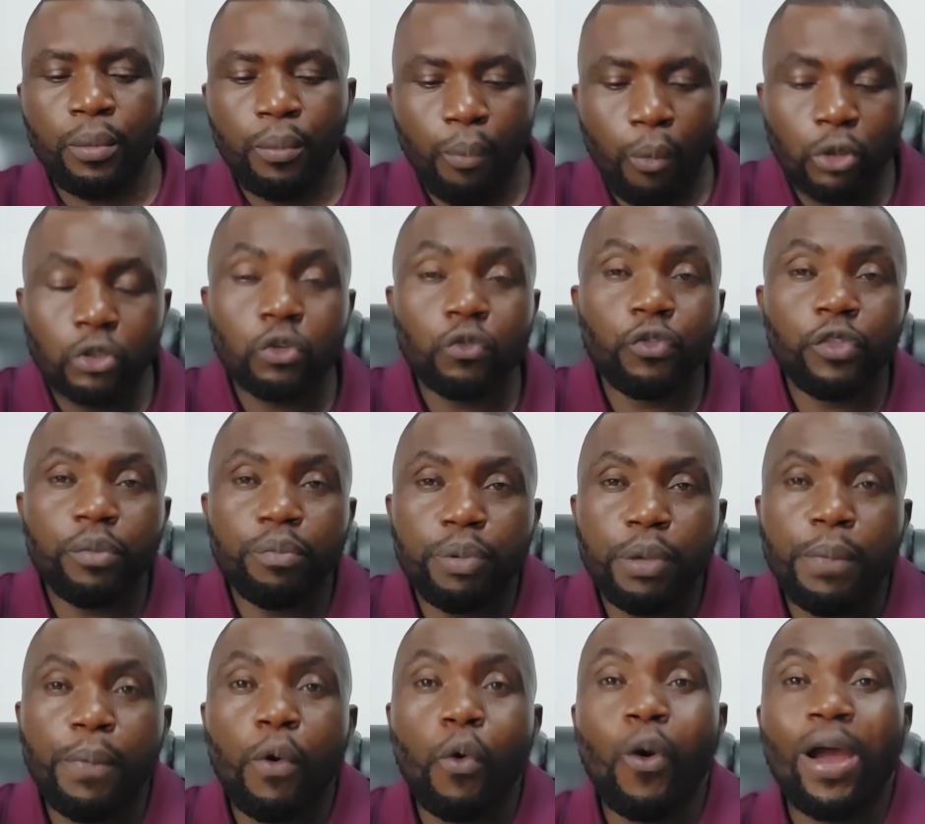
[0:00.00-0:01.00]
most of the
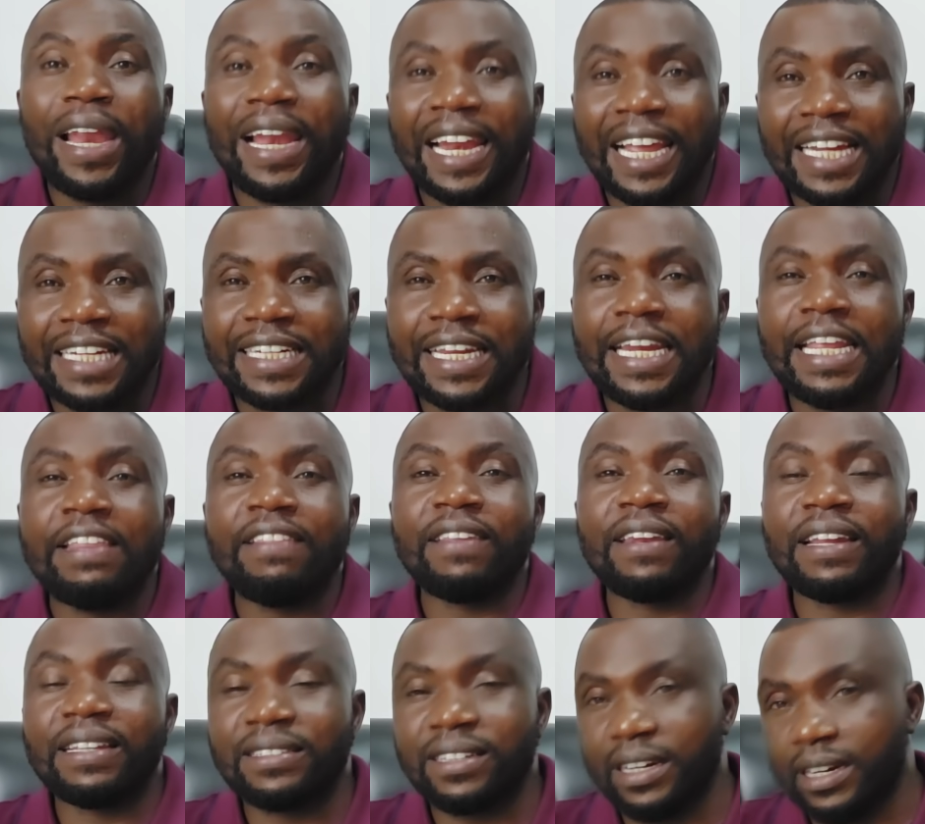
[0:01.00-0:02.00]
people who are elected in the
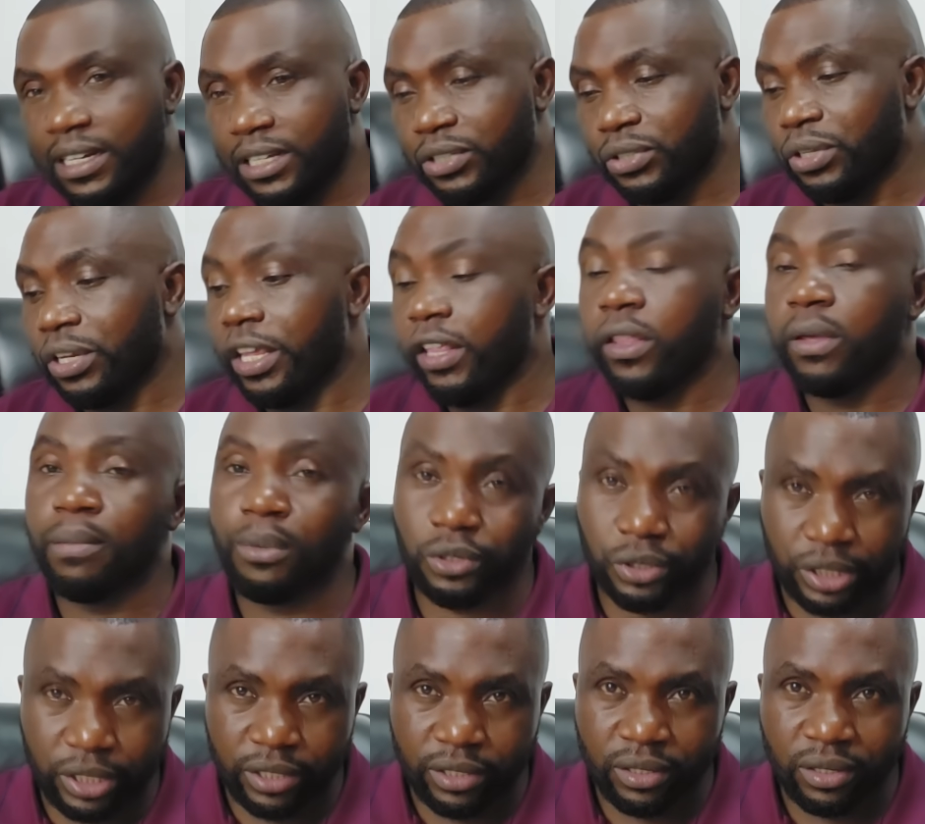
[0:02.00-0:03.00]
last election in the
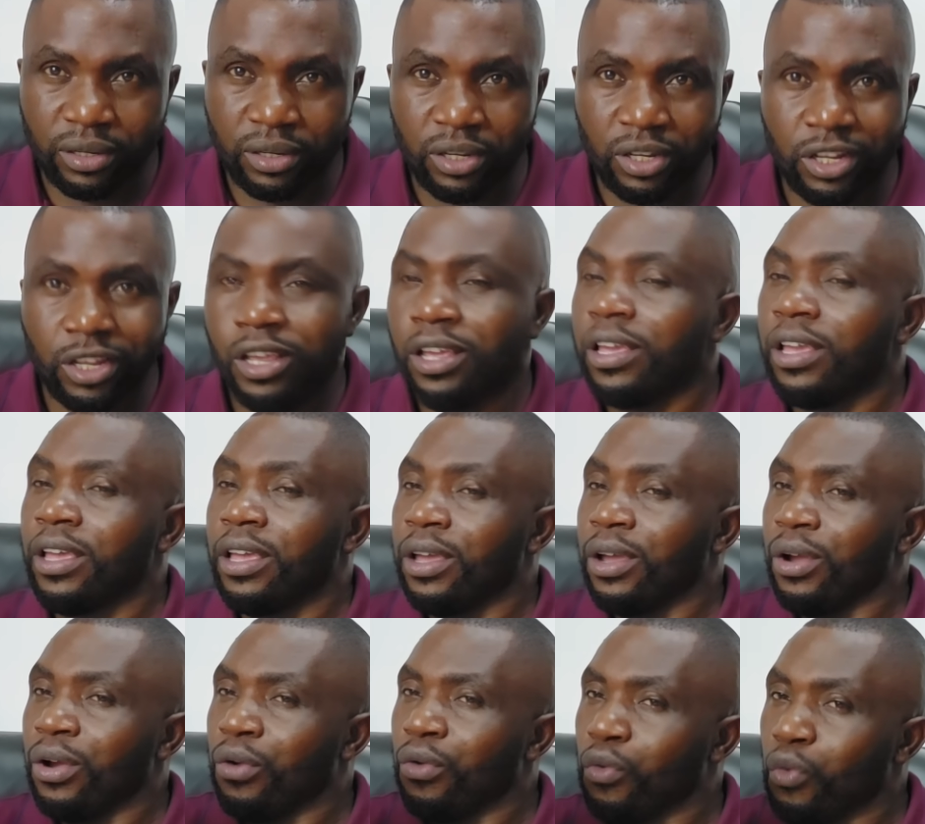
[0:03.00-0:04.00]
mountain
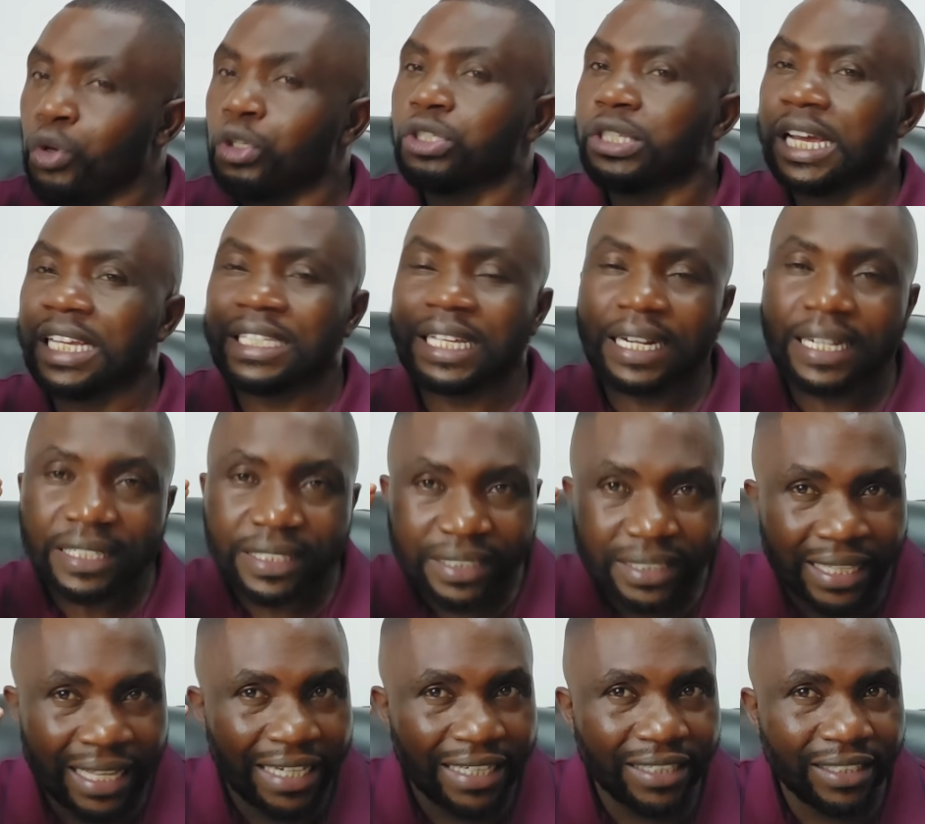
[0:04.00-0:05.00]
was as a
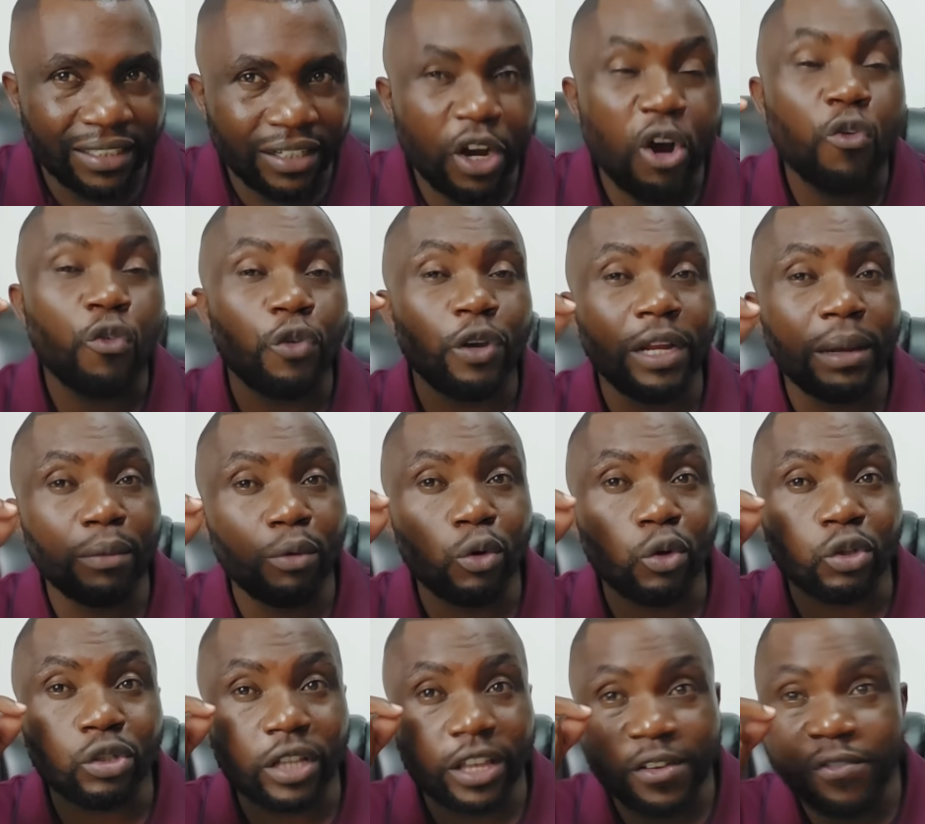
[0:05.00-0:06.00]
result of William
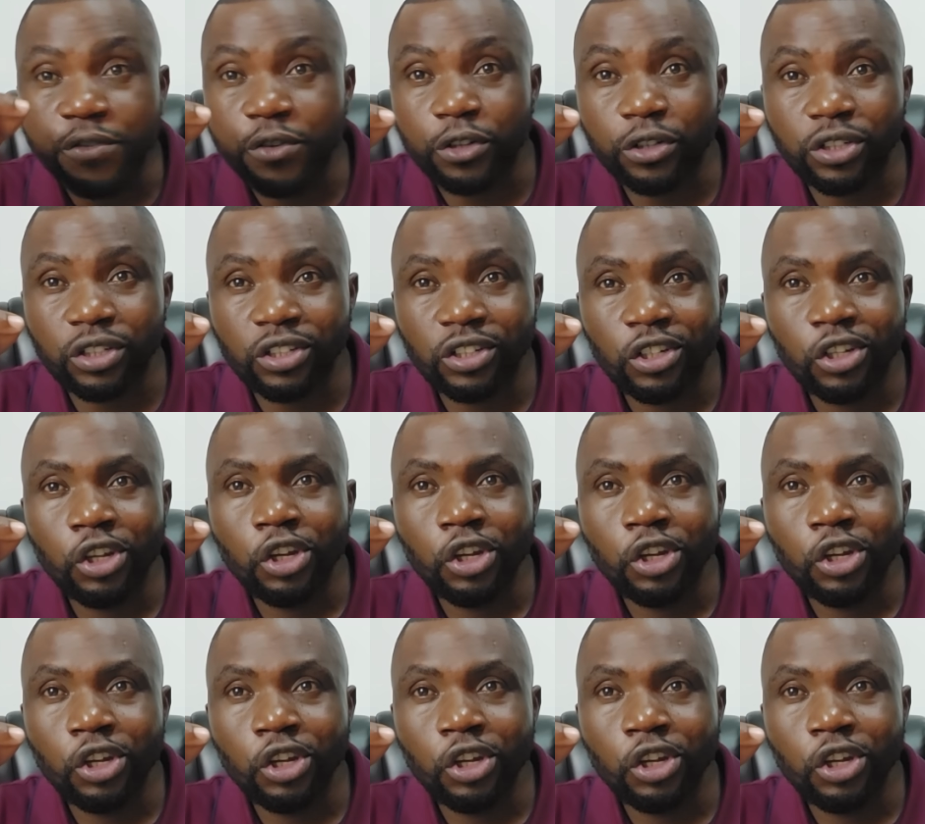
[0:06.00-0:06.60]
Ruto's effort.